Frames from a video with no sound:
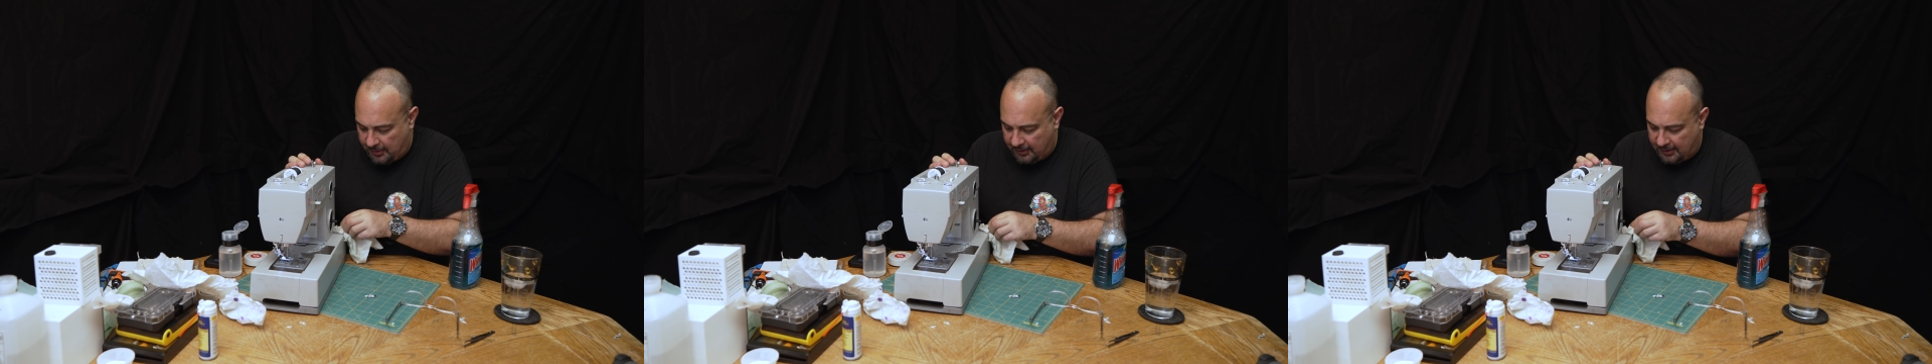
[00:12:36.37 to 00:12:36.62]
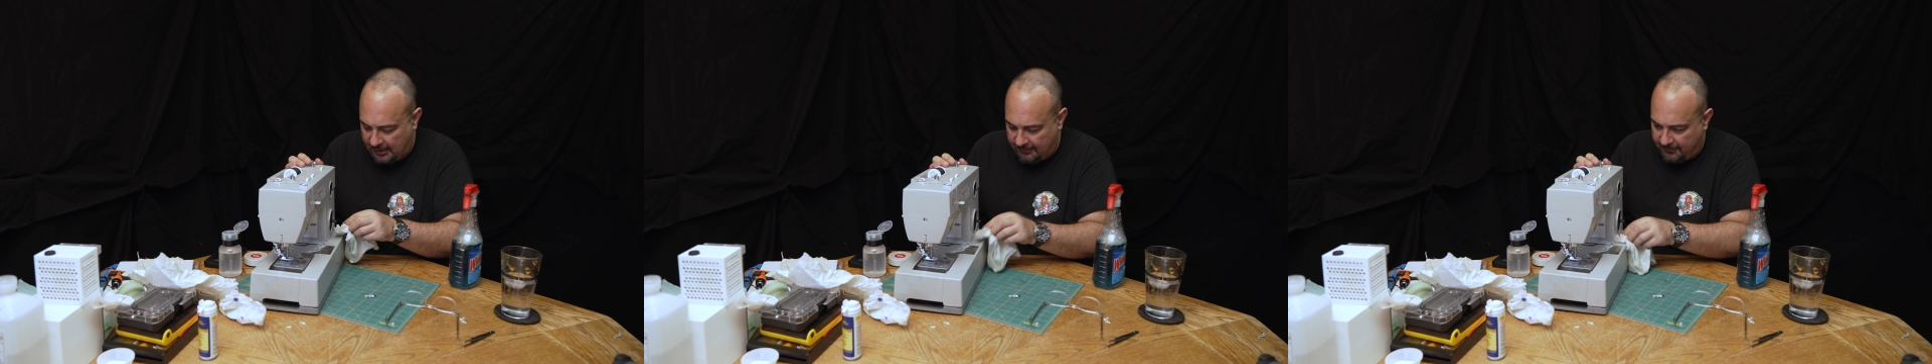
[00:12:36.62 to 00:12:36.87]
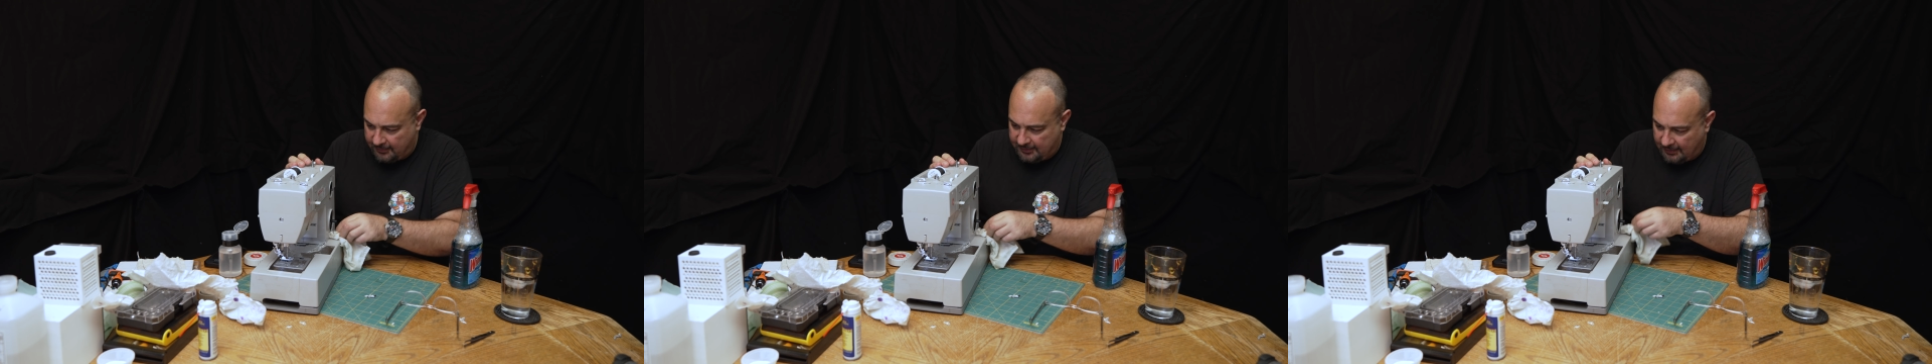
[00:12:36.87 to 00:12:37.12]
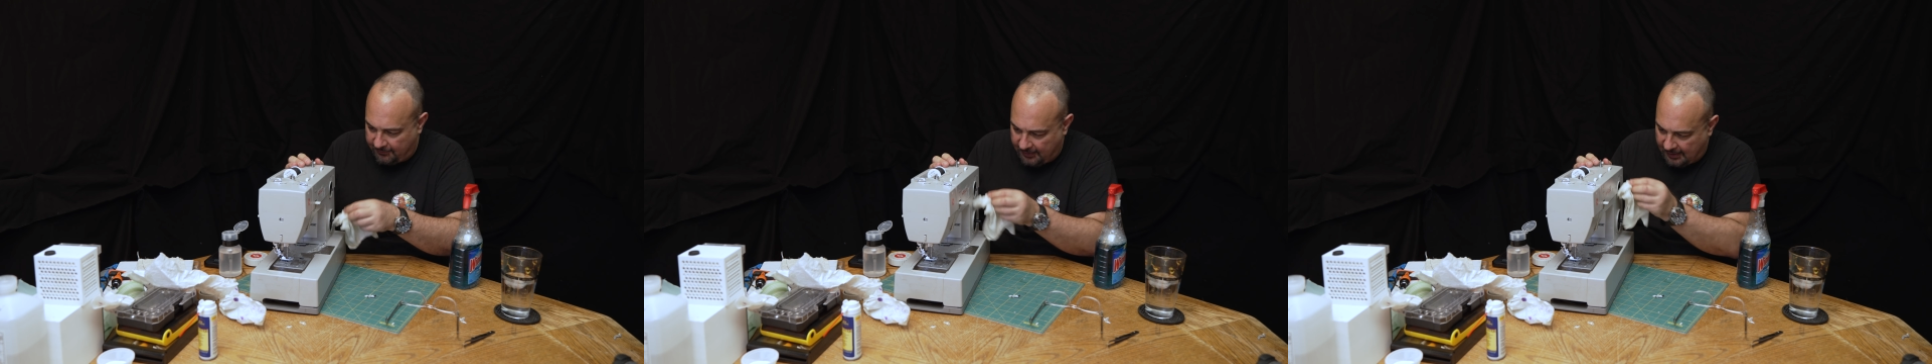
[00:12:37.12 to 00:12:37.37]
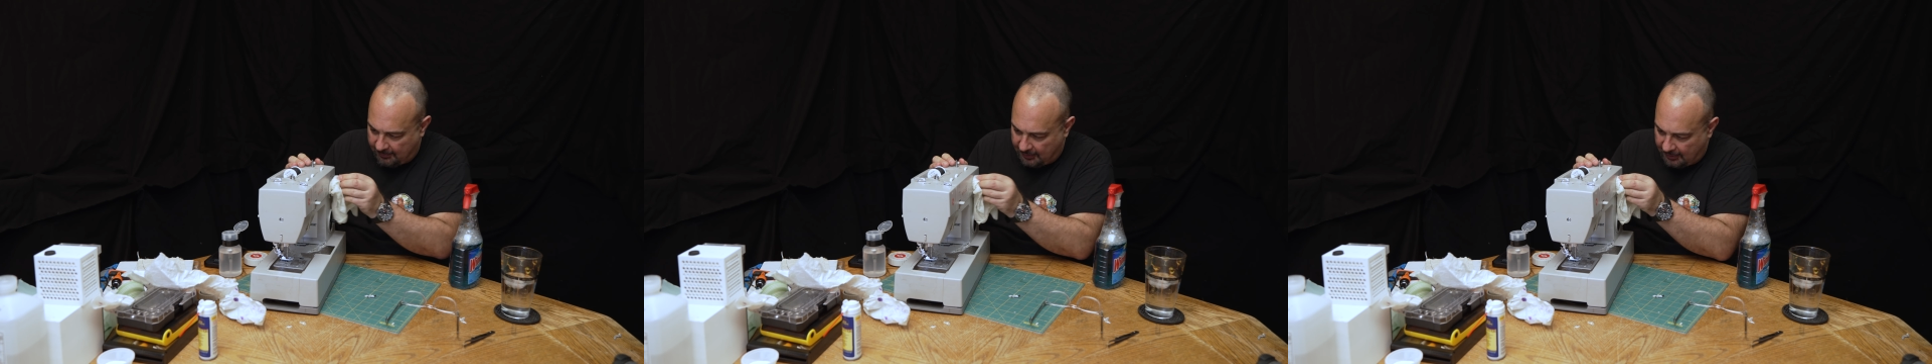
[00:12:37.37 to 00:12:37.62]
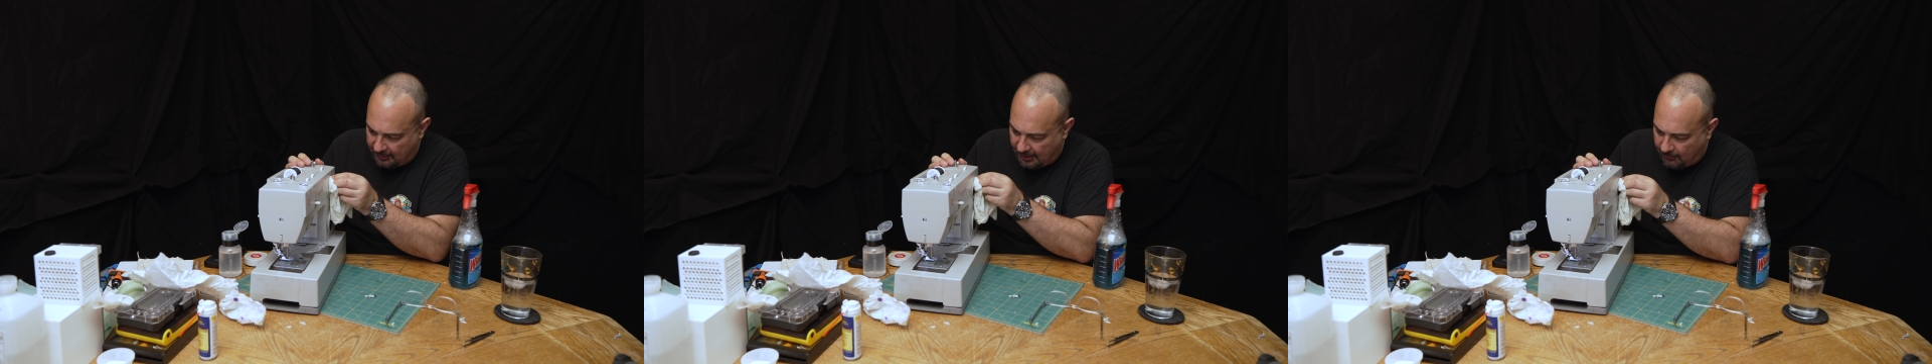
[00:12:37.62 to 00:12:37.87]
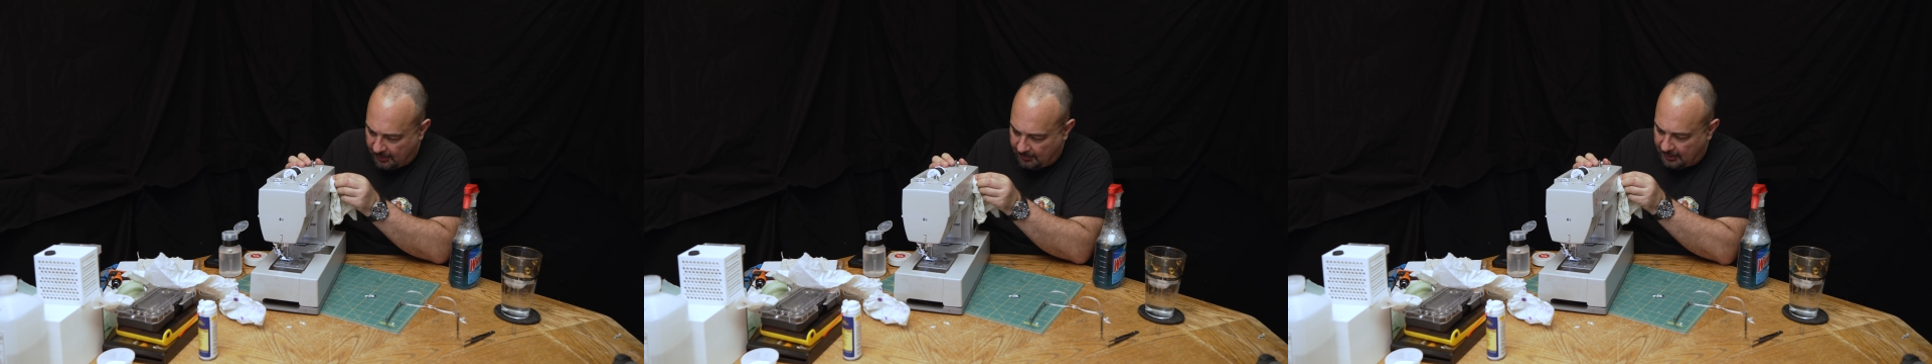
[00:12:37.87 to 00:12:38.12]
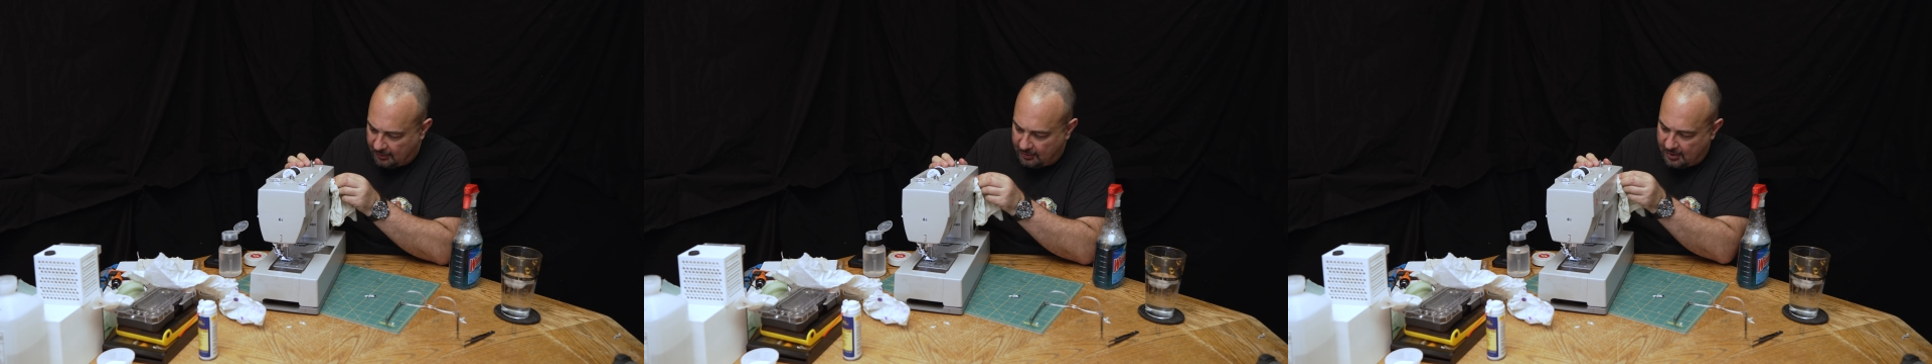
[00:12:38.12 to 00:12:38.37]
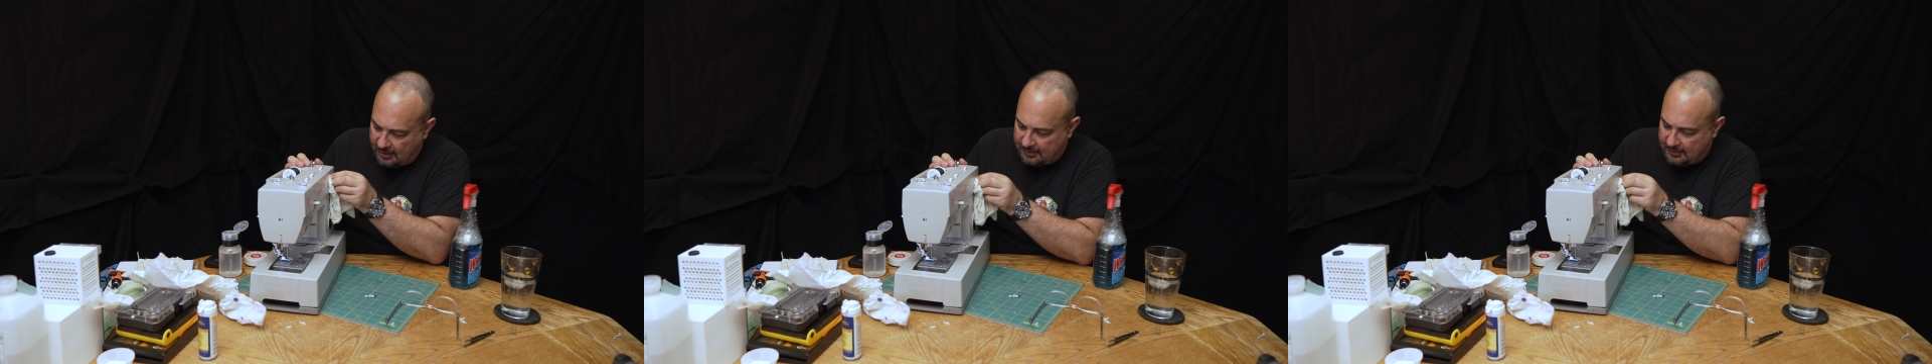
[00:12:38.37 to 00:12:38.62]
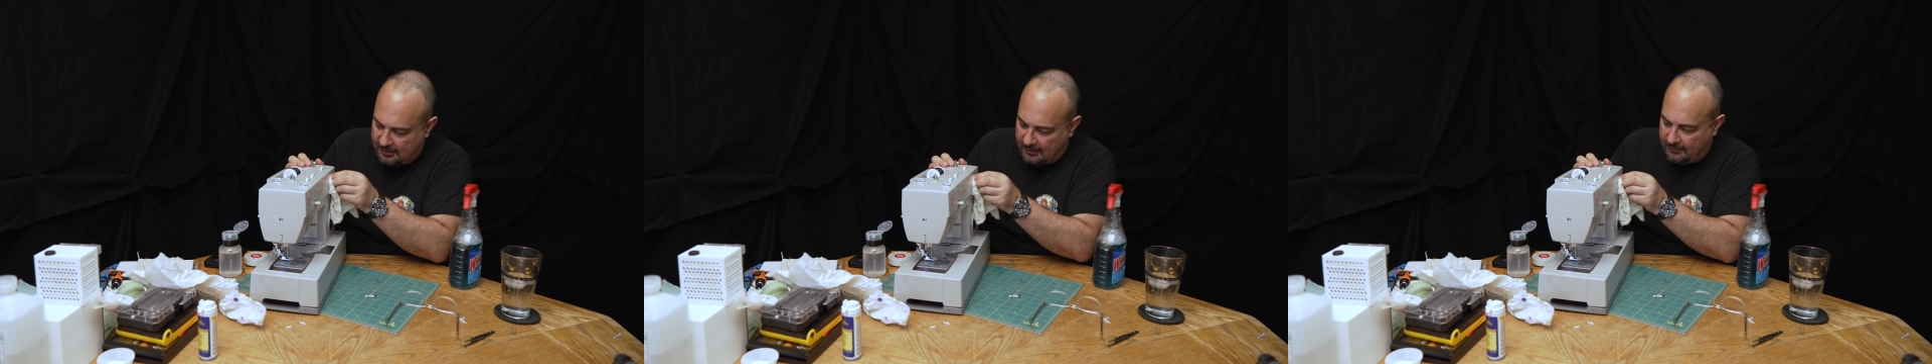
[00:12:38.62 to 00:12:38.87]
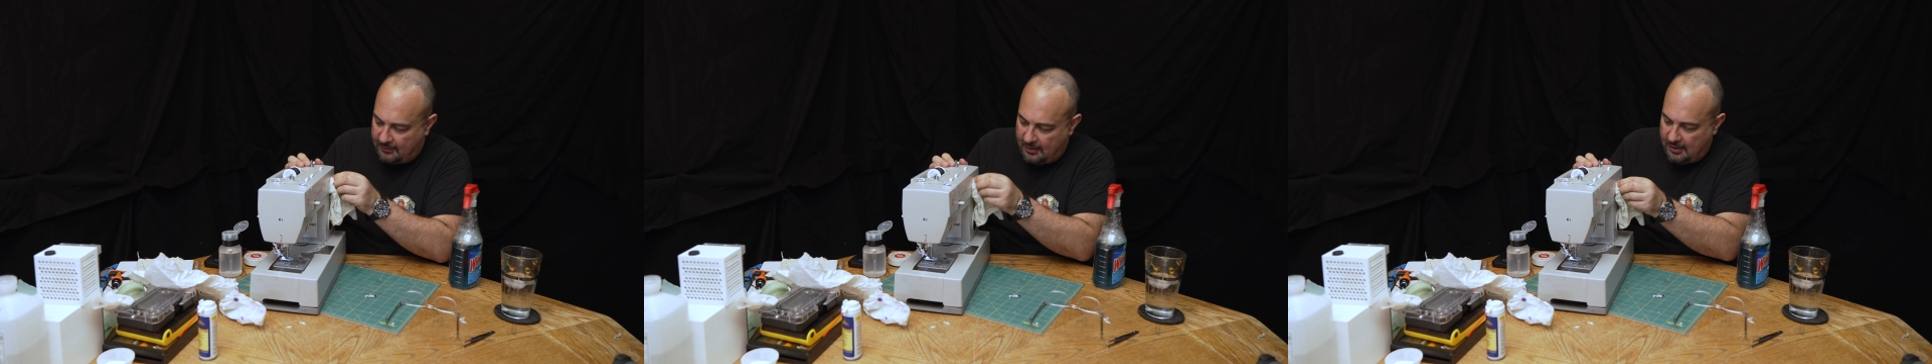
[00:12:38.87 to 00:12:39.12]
But then for stuff that I want to be a little cautious of,